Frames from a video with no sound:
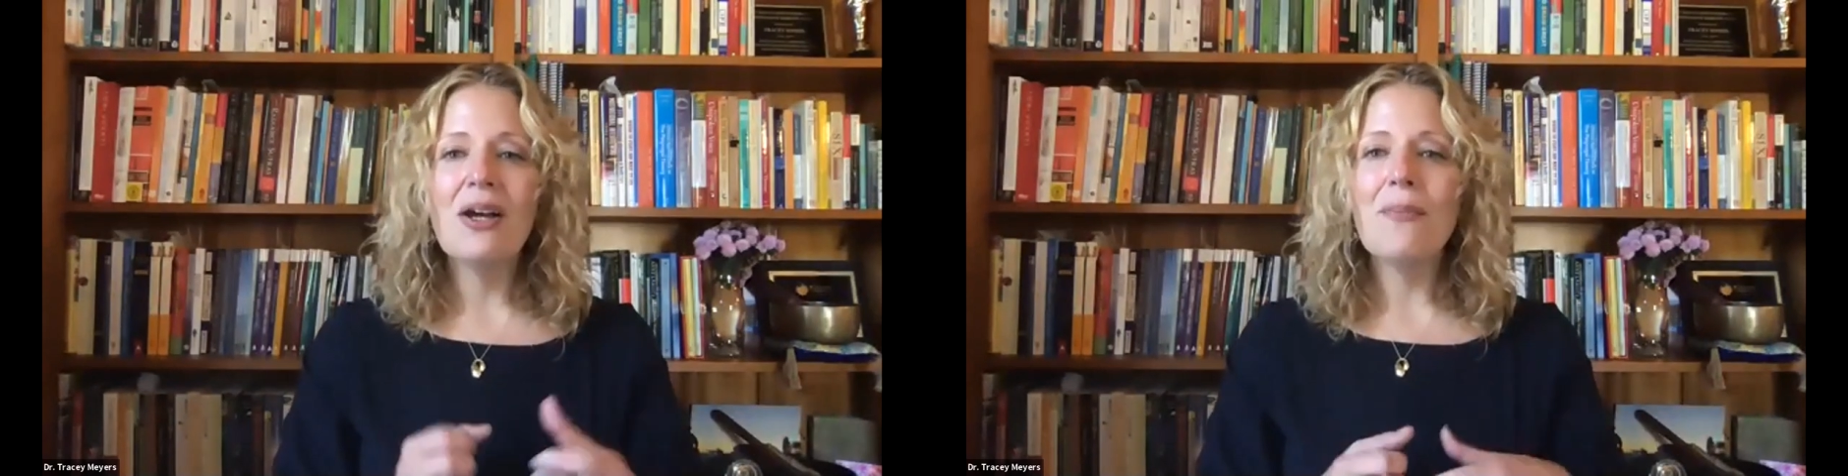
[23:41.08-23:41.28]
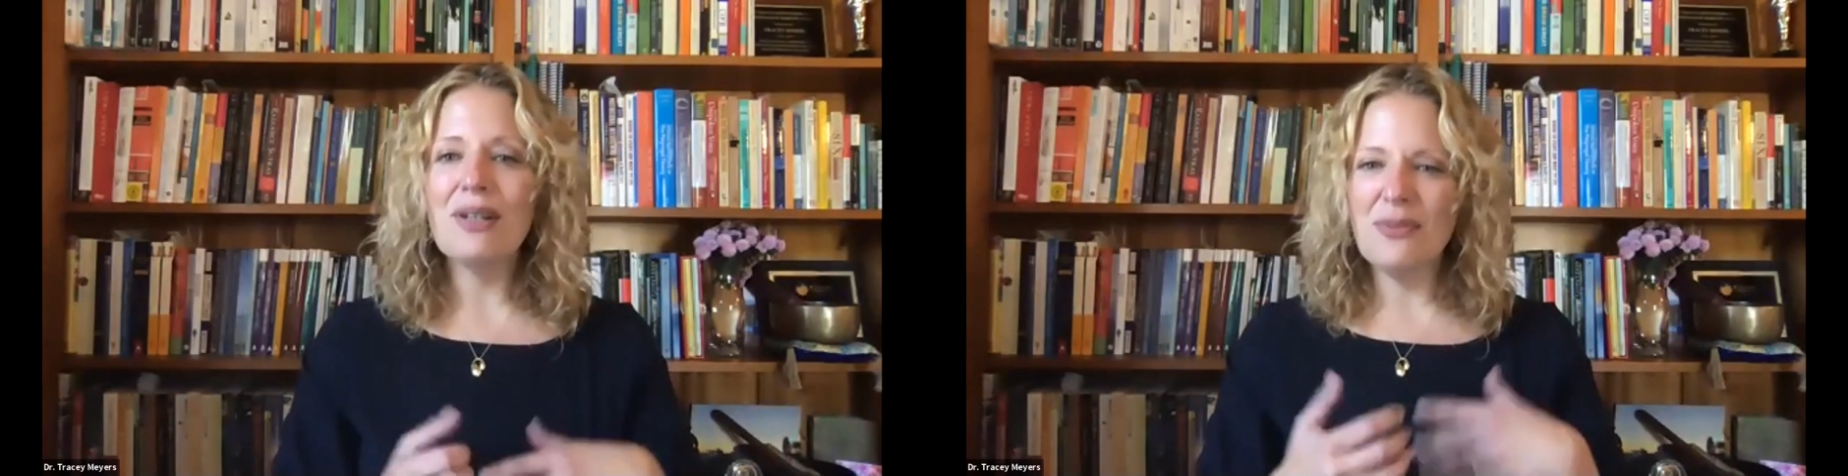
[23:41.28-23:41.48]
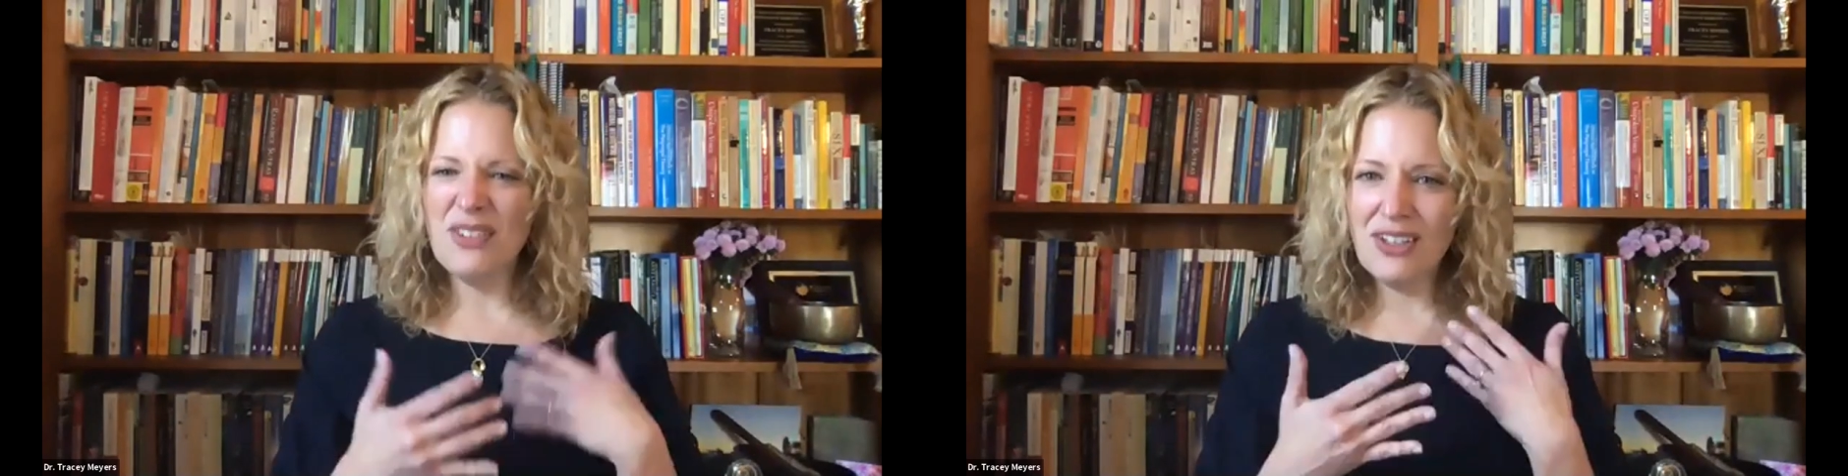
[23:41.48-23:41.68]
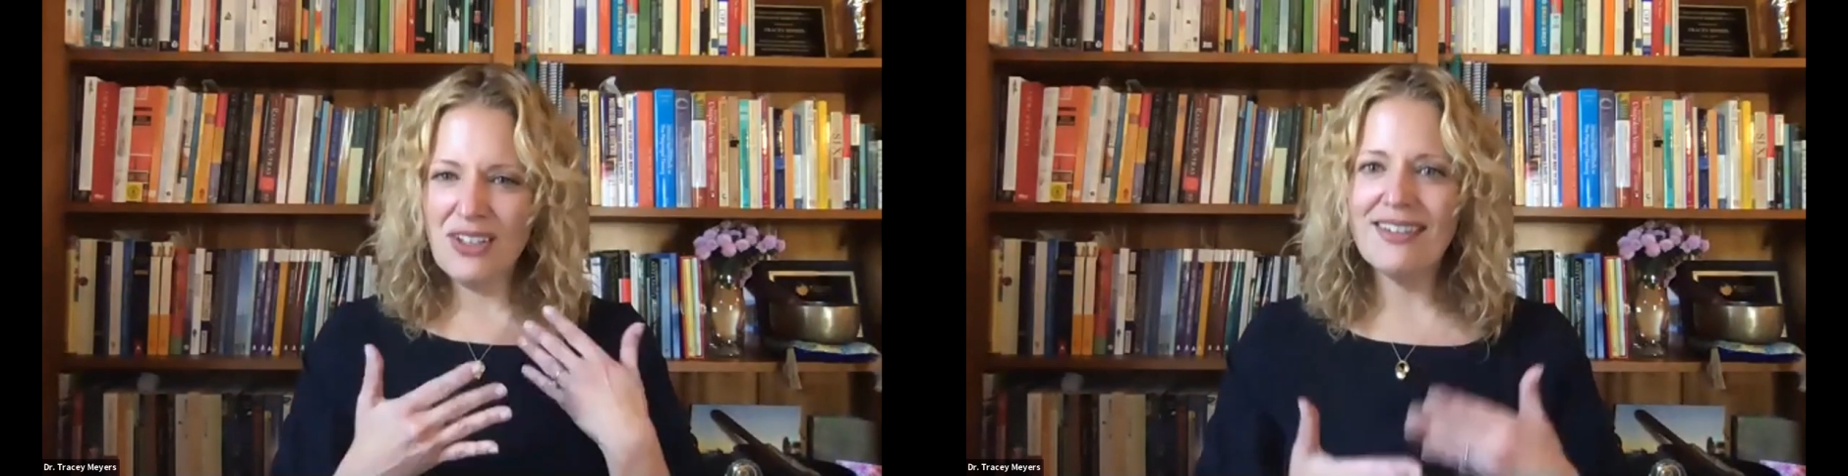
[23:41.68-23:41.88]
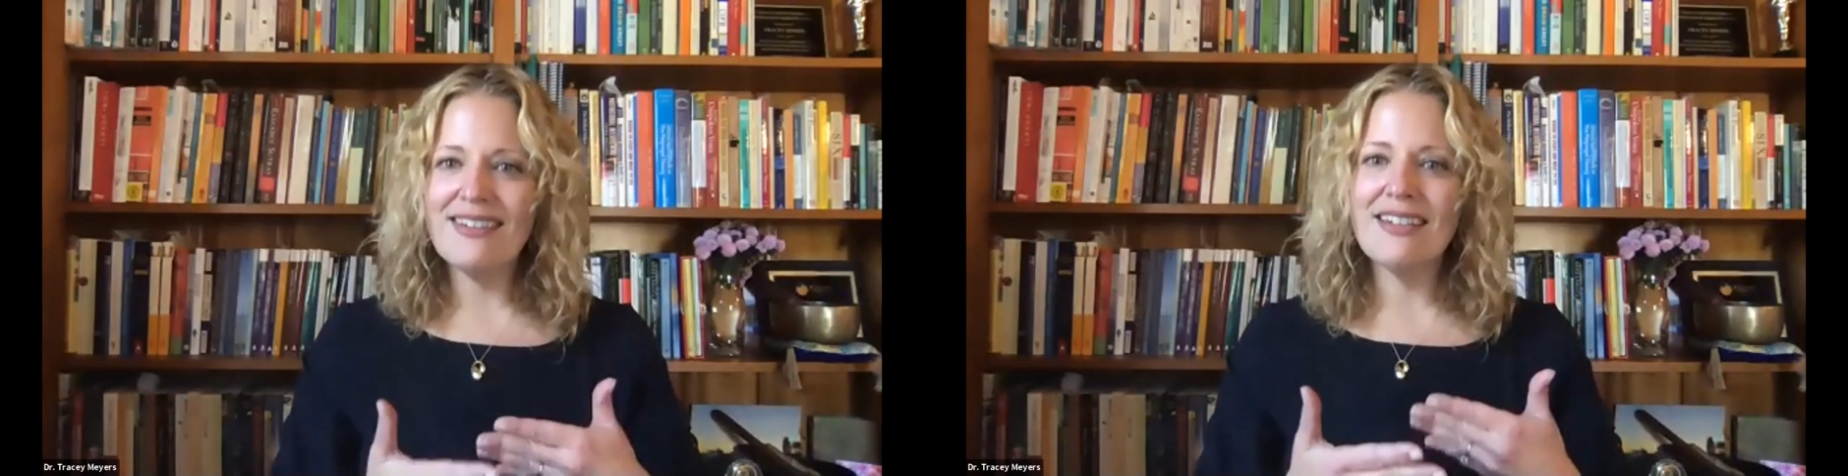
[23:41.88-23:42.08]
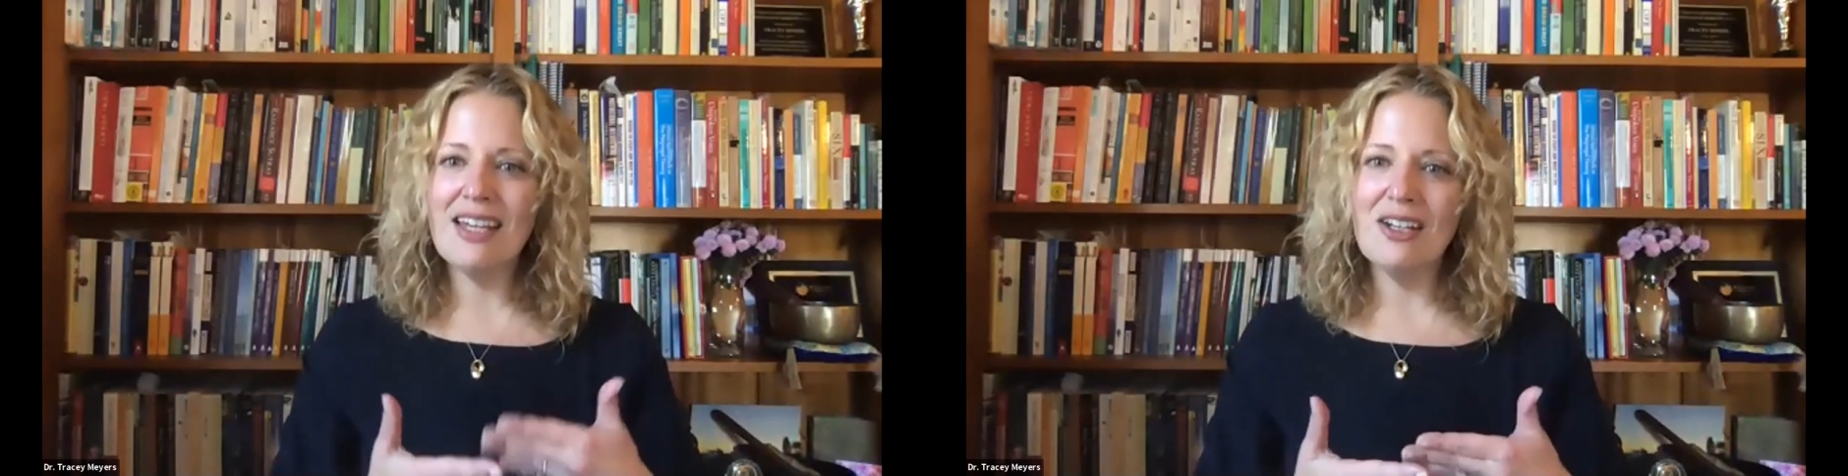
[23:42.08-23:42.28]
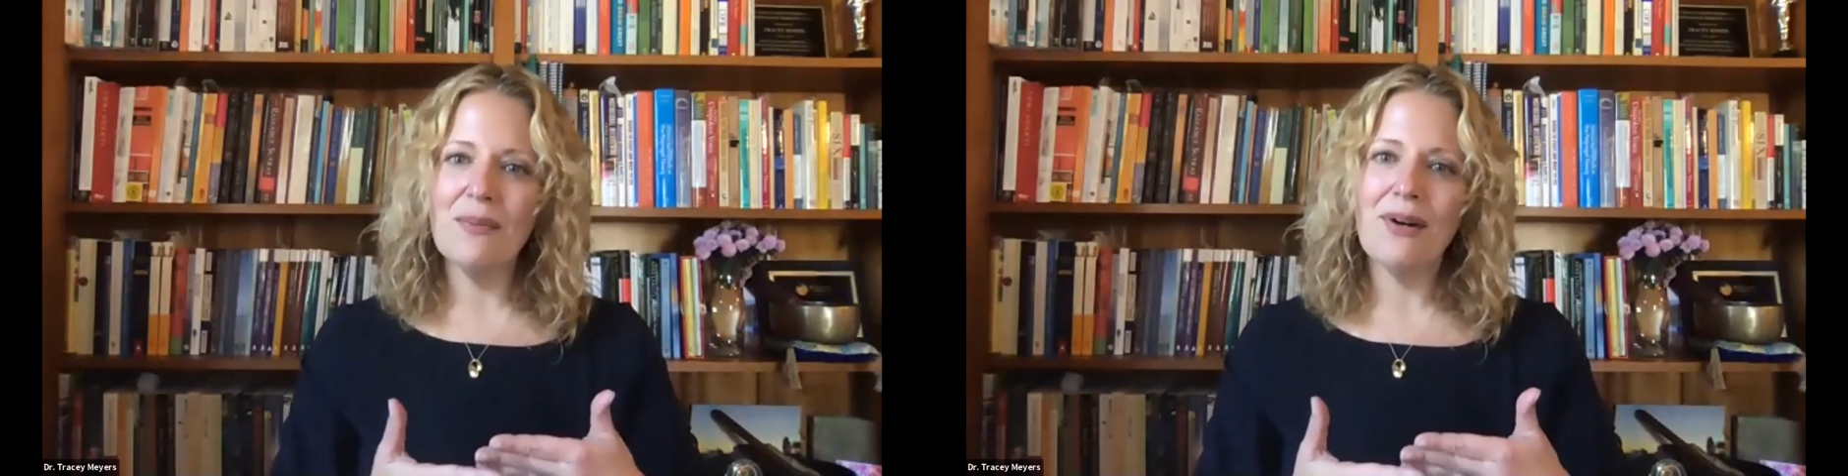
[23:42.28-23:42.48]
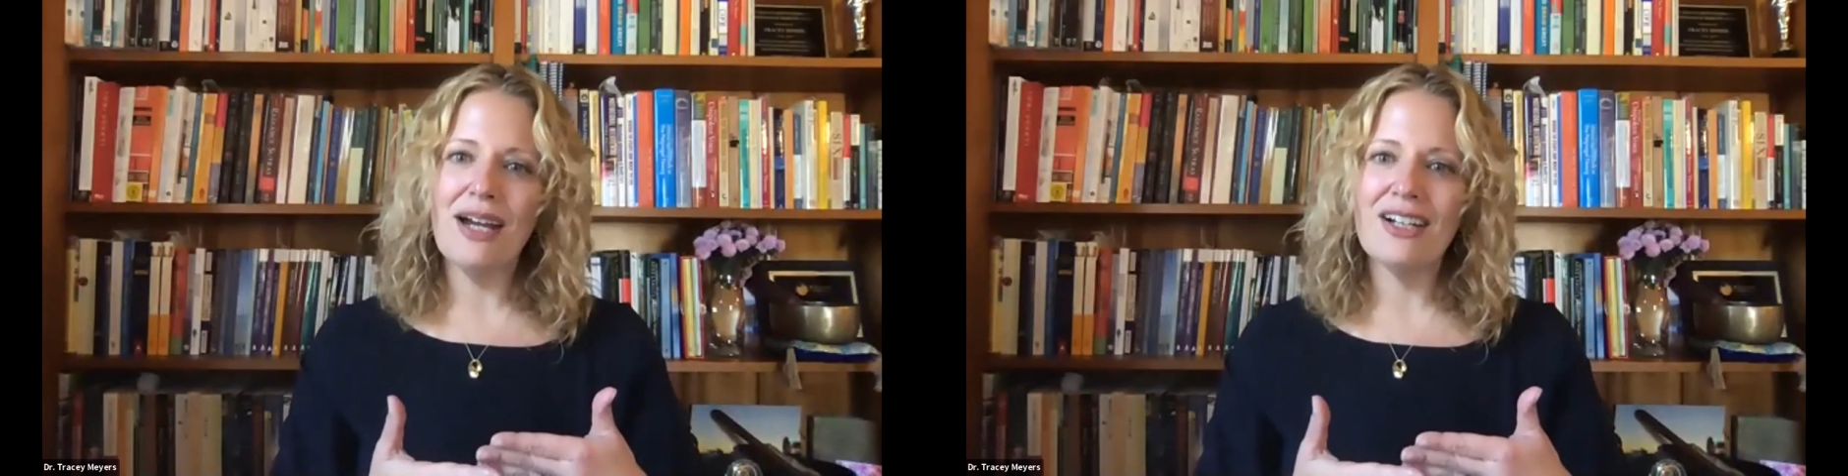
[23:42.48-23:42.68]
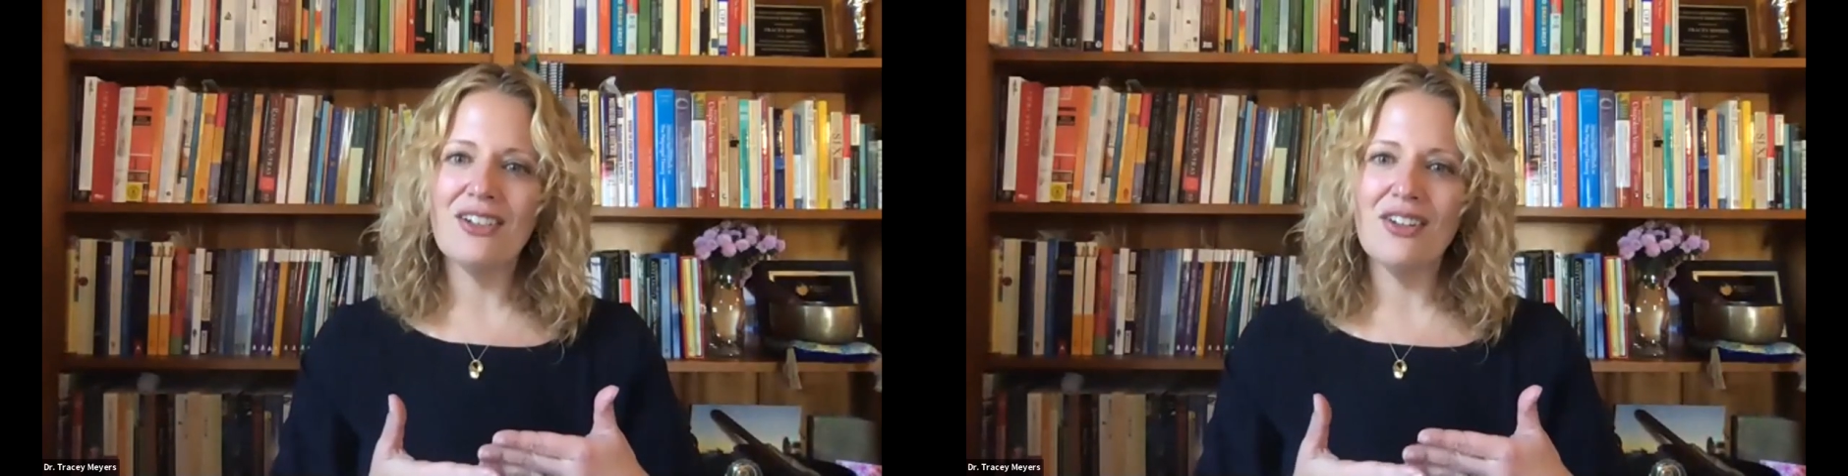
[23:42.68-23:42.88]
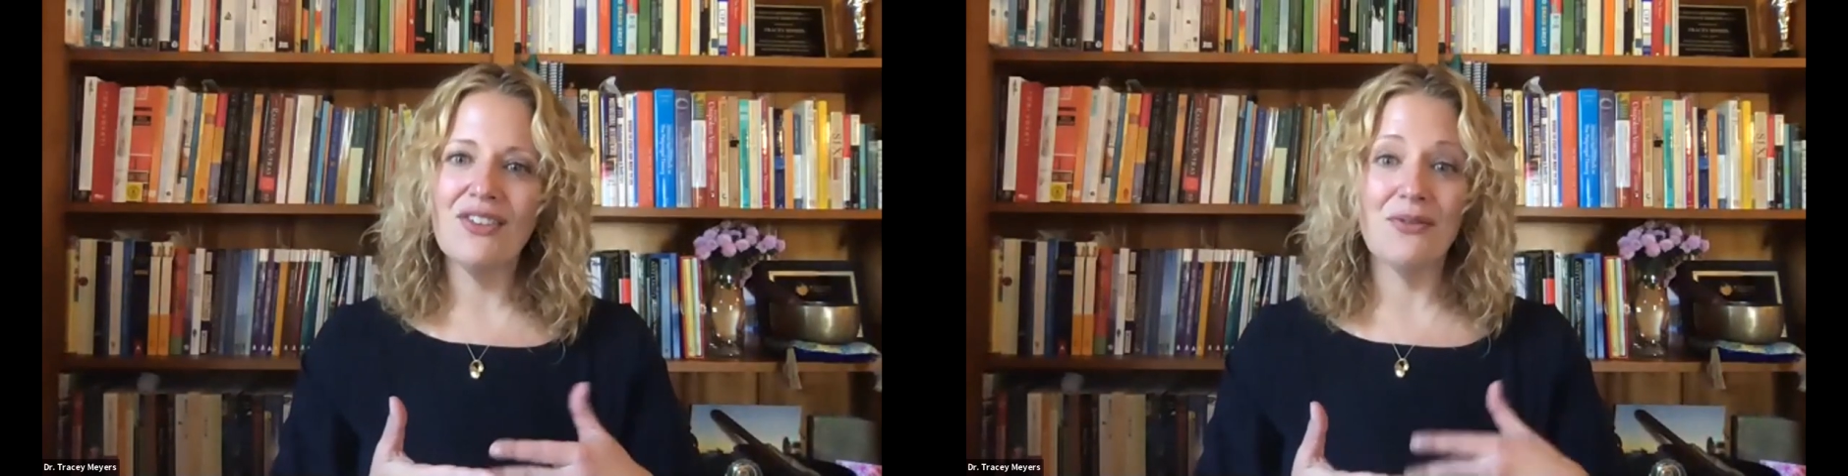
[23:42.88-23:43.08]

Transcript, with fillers: but to, to sustain a practice